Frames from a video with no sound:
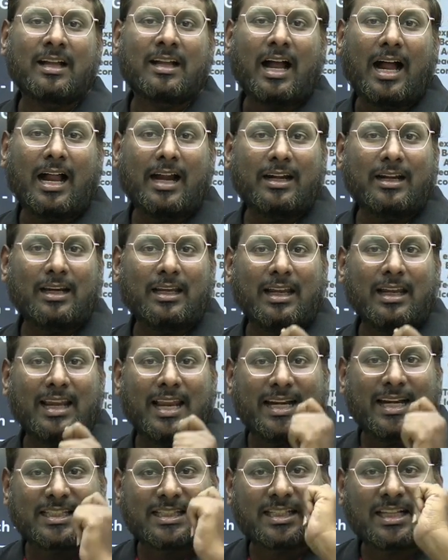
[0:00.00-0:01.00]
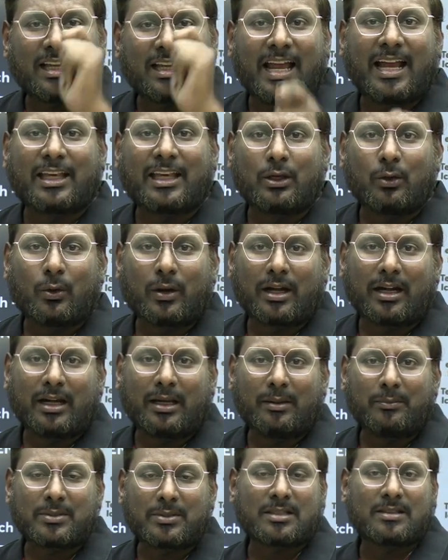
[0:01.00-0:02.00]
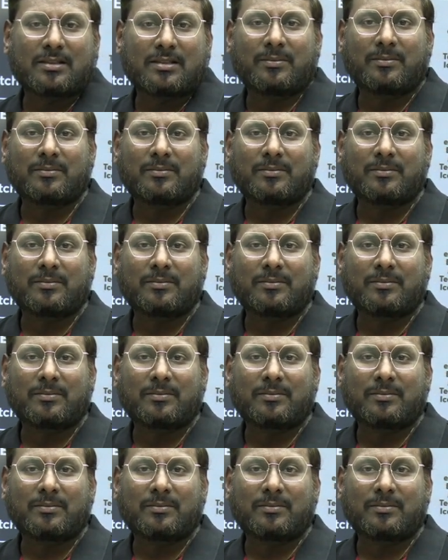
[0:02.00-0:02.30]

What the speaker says: and let's crack your dreams.